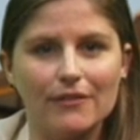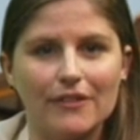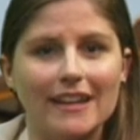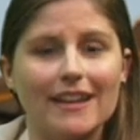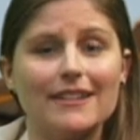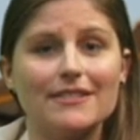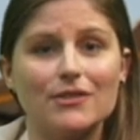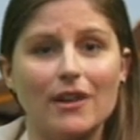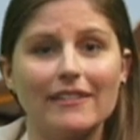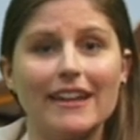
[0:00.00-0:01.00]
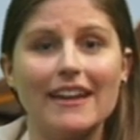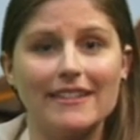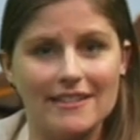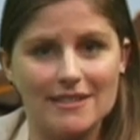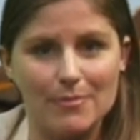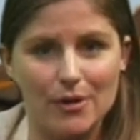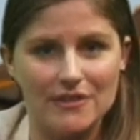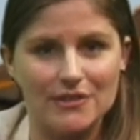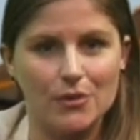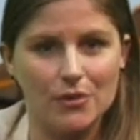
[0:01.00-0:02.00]
figure in Australia against
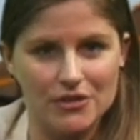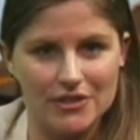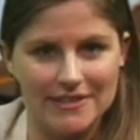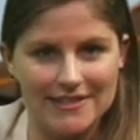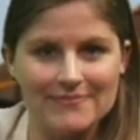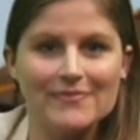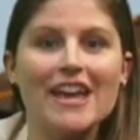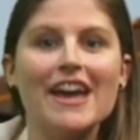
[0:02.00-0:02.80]
Perth Scorchers.